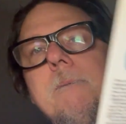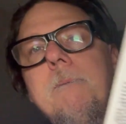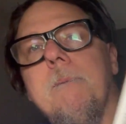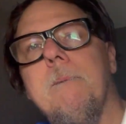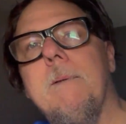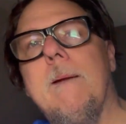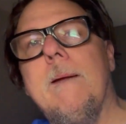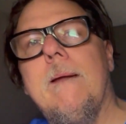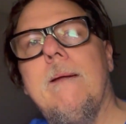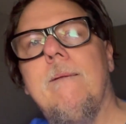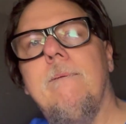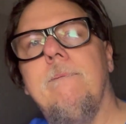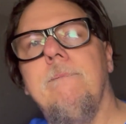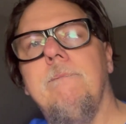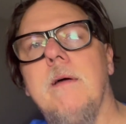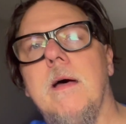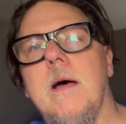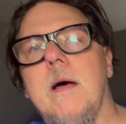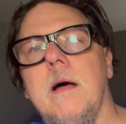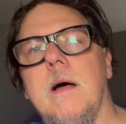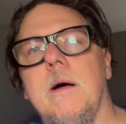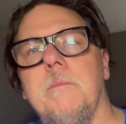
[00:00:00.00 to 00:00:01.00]
And
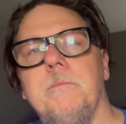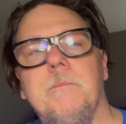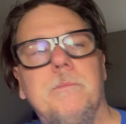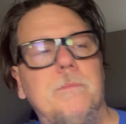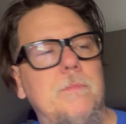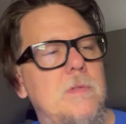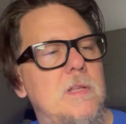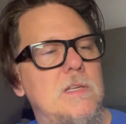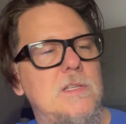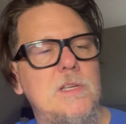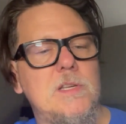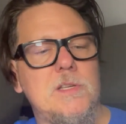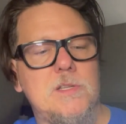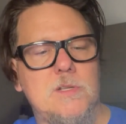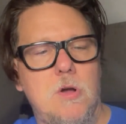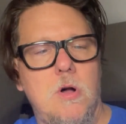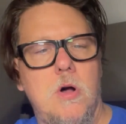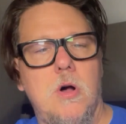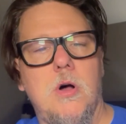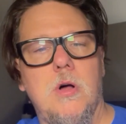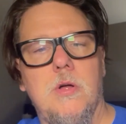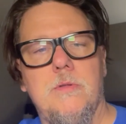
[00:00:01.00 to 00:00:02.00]
this is
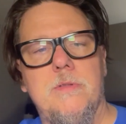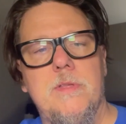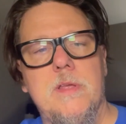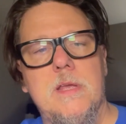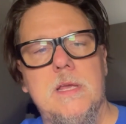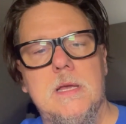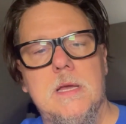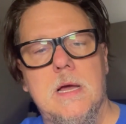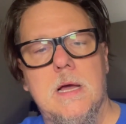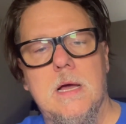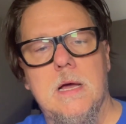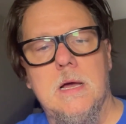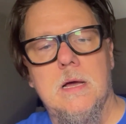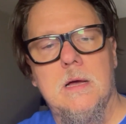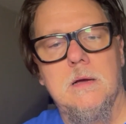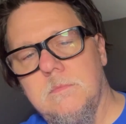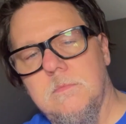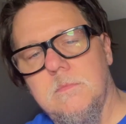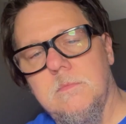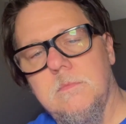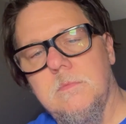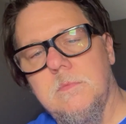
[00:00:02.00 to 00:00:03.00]
called
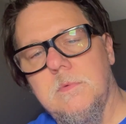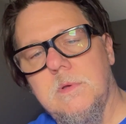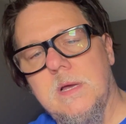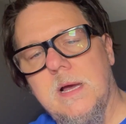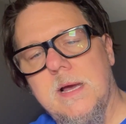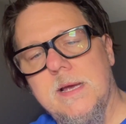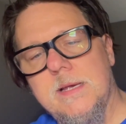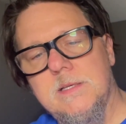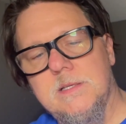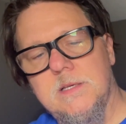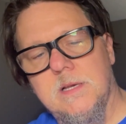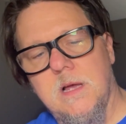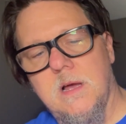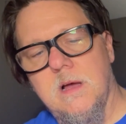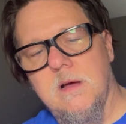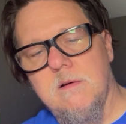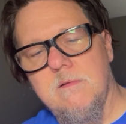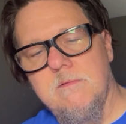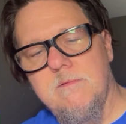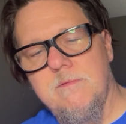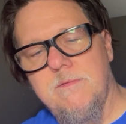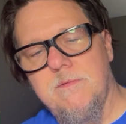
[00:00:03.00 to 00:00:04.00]
The Geist
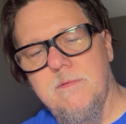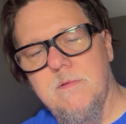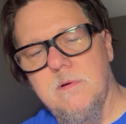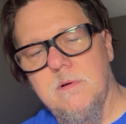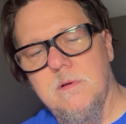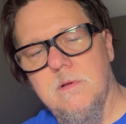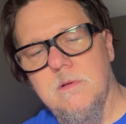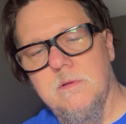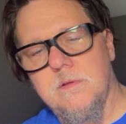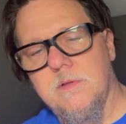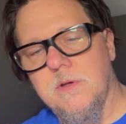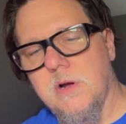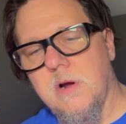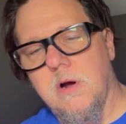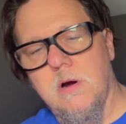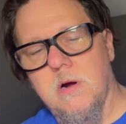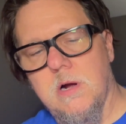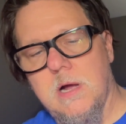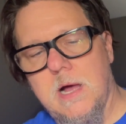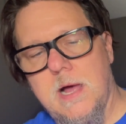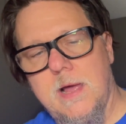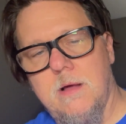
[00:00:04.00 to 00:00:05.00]
of the
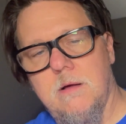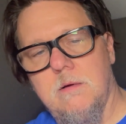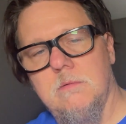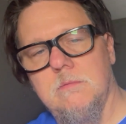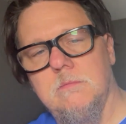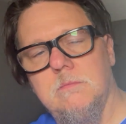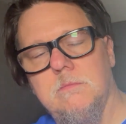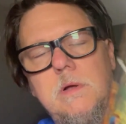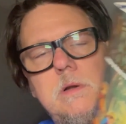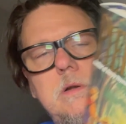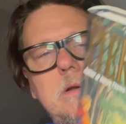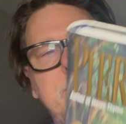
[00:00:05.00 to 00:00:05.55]
Gargoyle. I don't